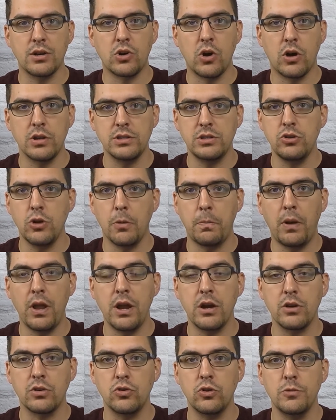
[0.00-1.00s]
causing your
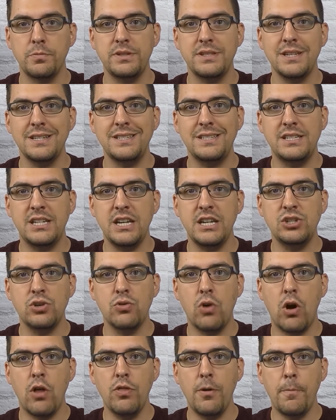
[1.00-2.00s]
player groups to teeter
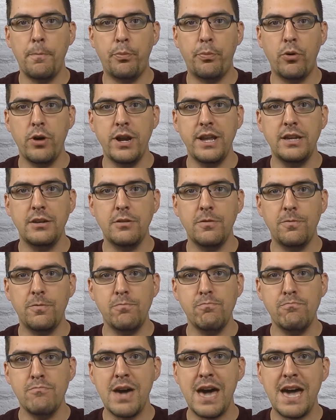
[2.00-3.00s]
on the brink of
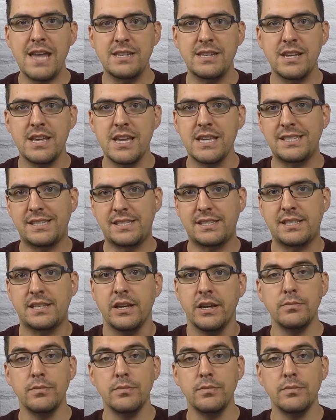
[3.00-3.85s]
madness,